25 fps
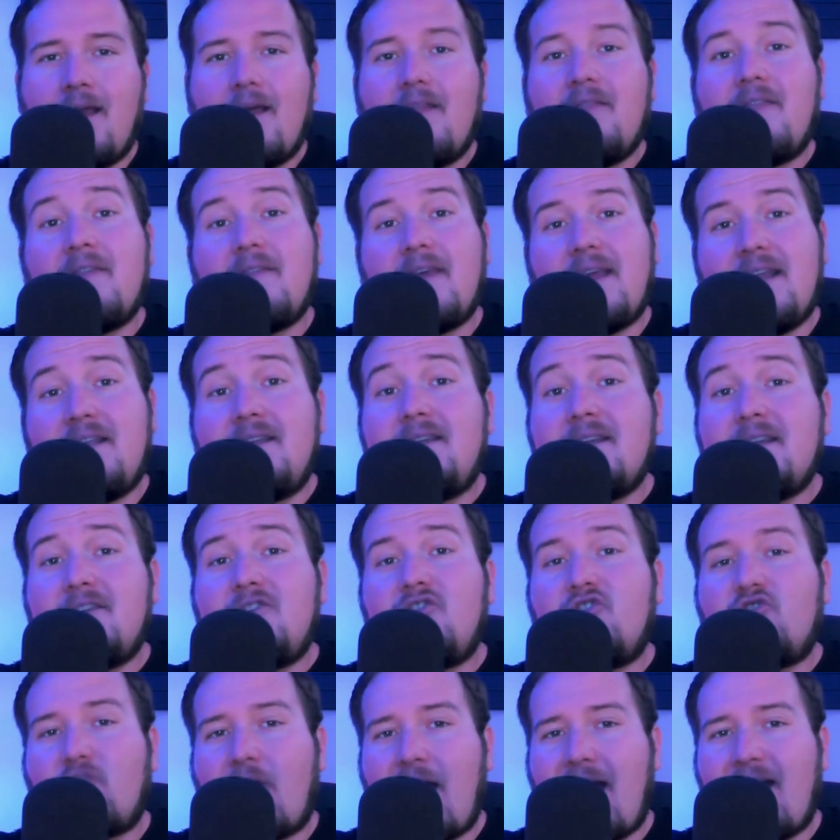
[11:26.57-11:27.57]
Then they did
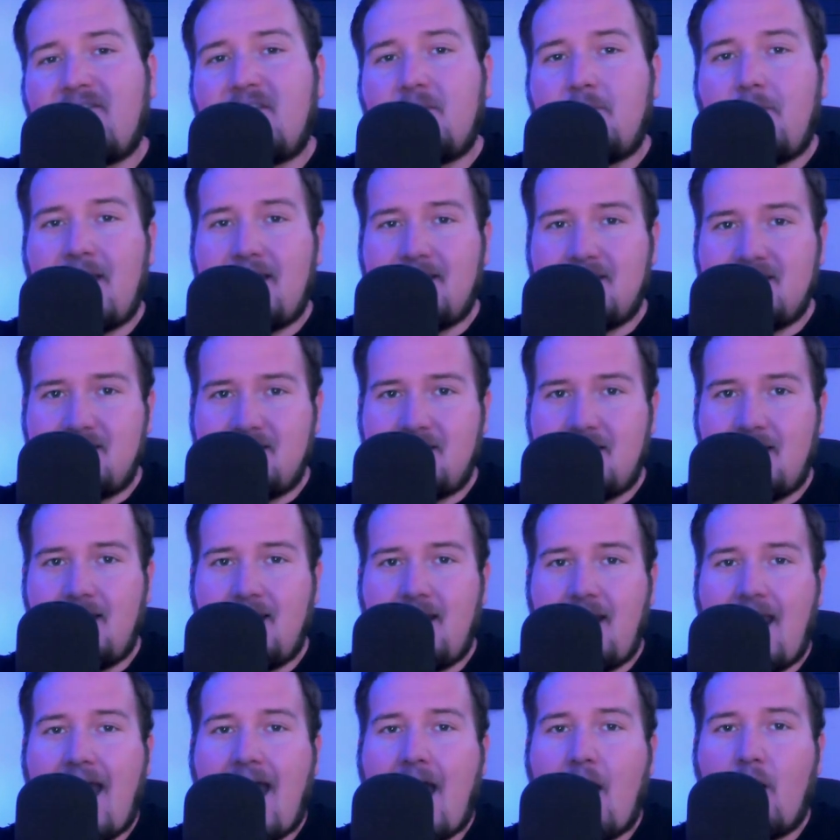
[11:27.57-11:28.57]
draft Ben
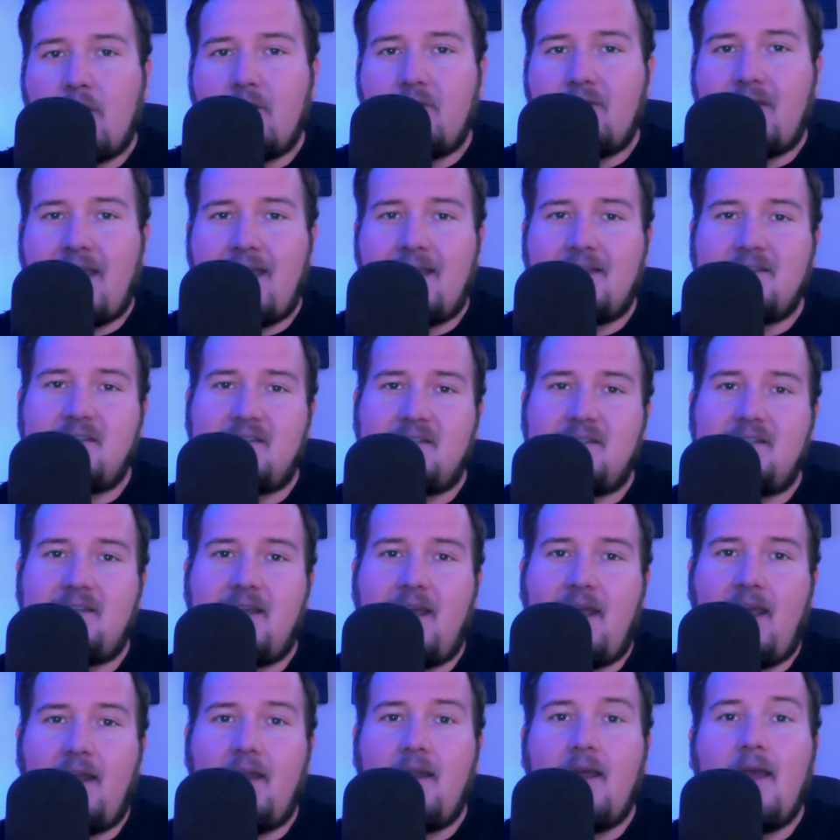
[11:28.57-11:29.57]
Sinnott out of Kansas
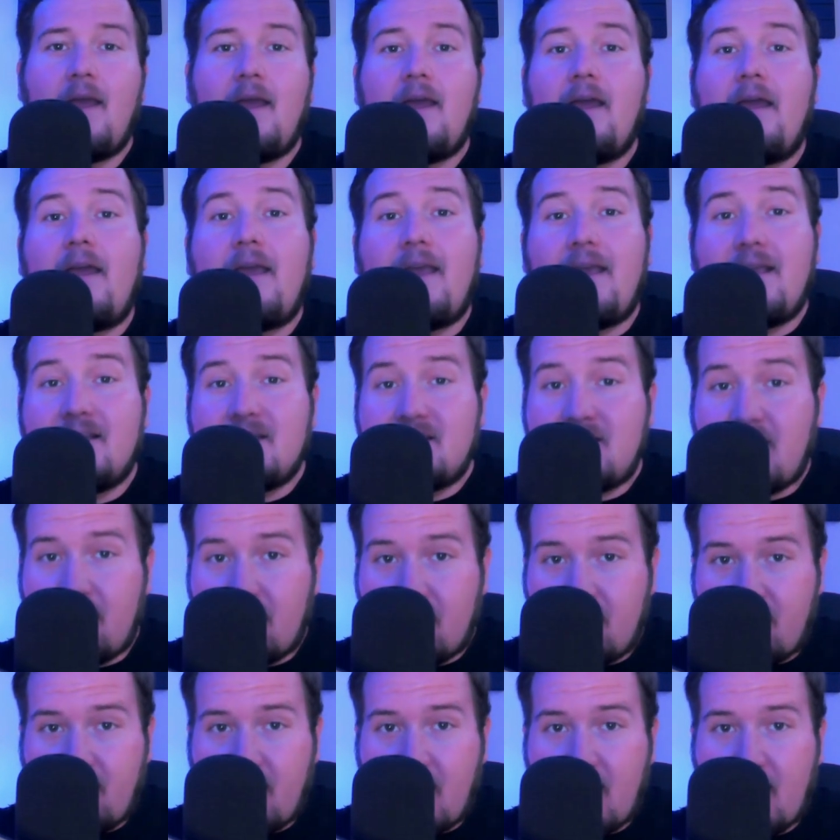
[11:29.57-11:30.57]
State. He is a
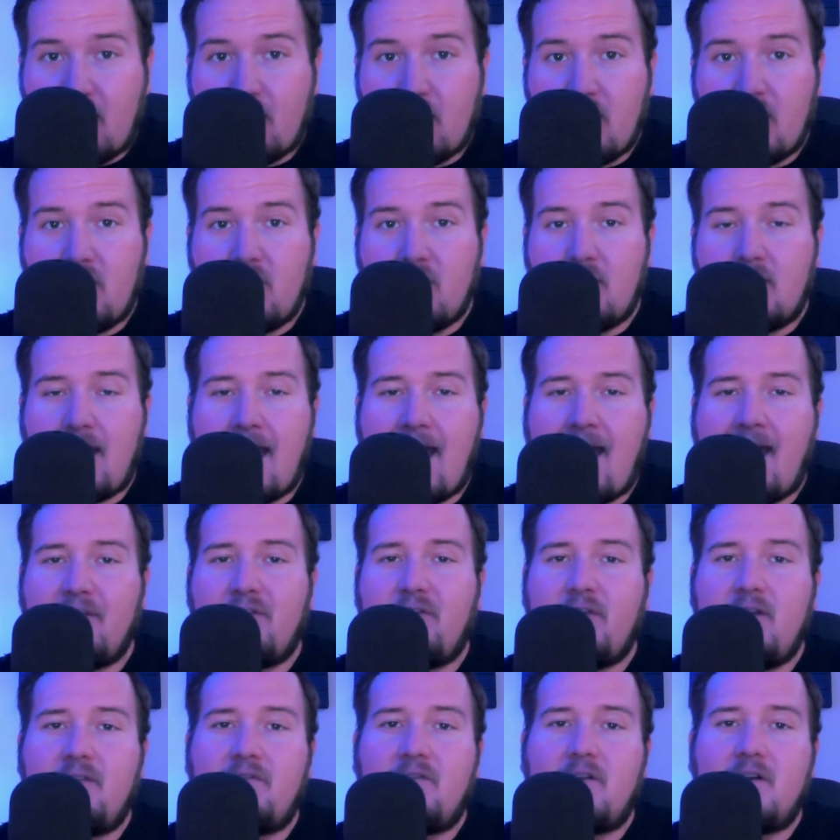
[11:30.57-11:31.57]
very good
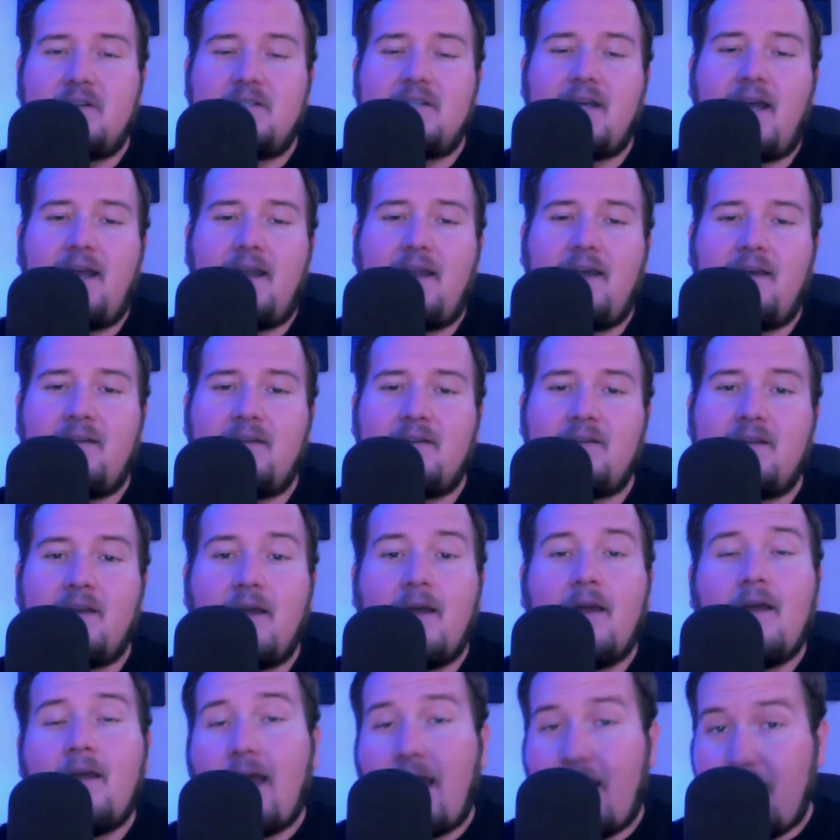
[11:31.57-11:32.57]
athlete for a tight end.
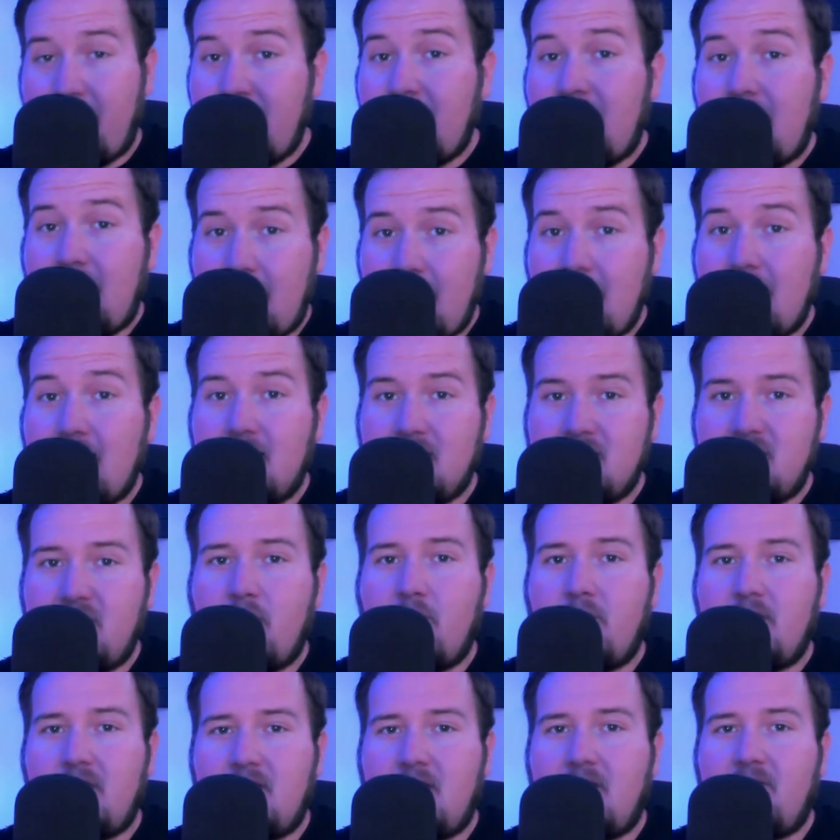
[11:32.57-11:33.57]
I think he is
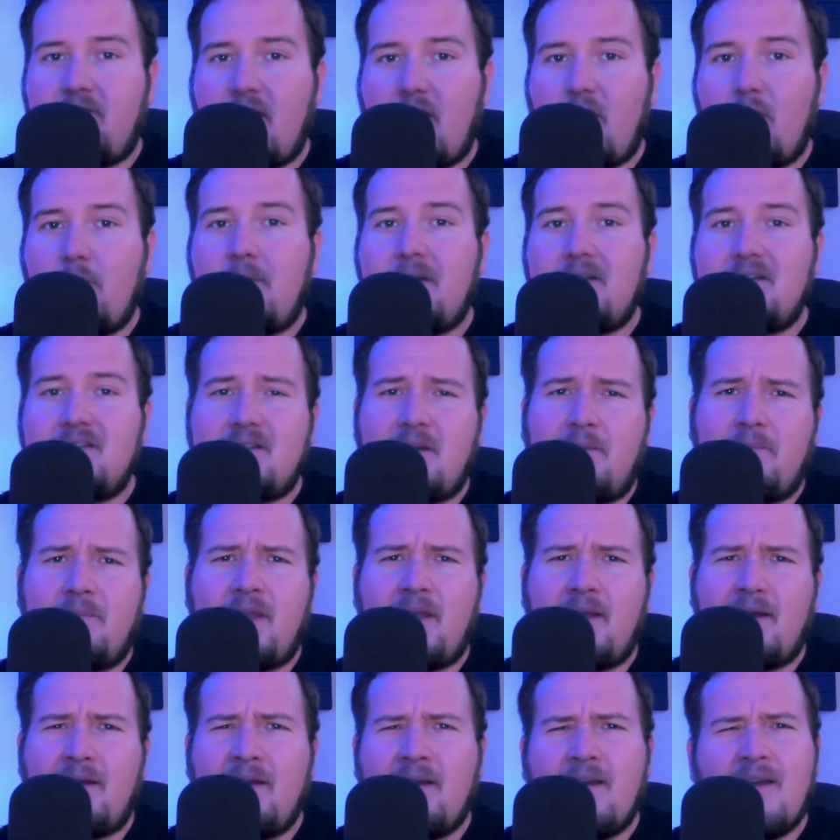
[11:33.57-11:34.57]
going to develop into
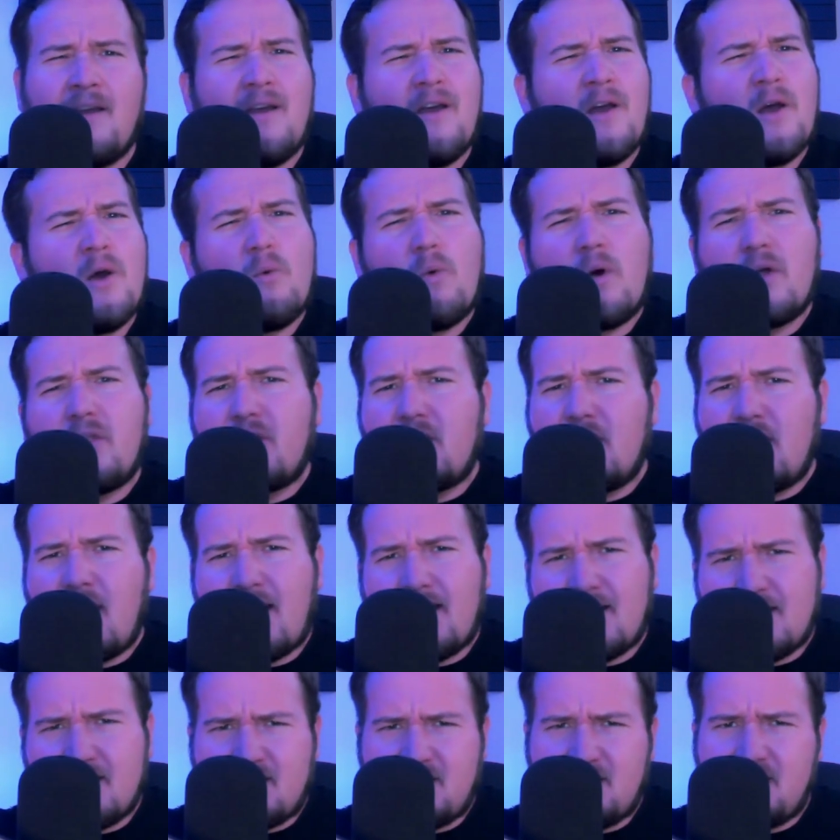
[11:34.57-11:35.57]
something. Whether or
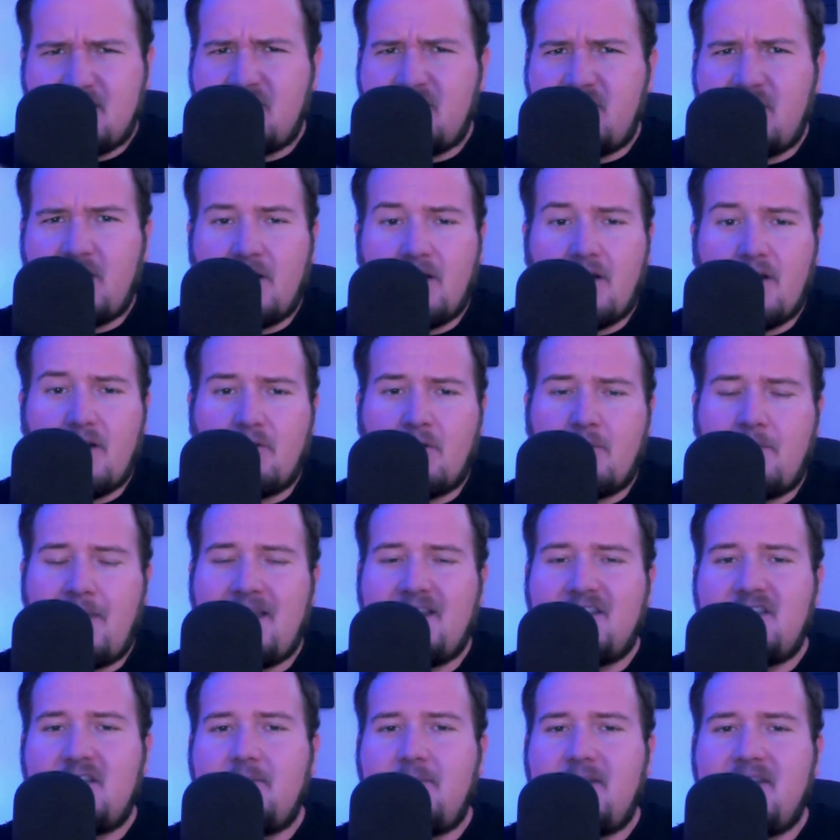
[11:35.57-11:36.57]
not it's this year, it
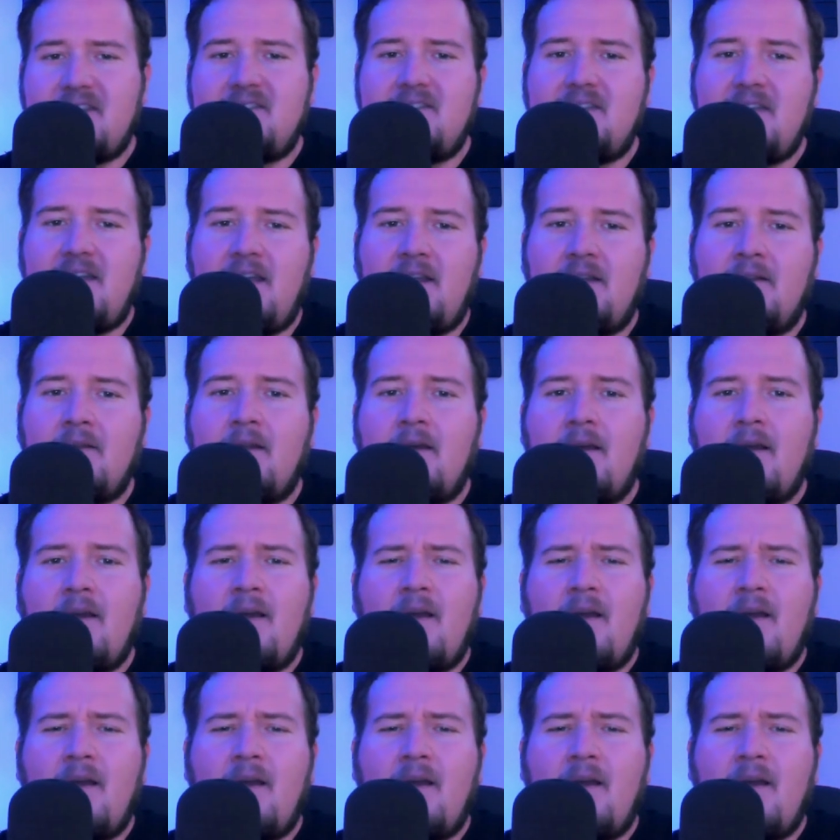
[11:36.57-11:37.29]
remains to be seen.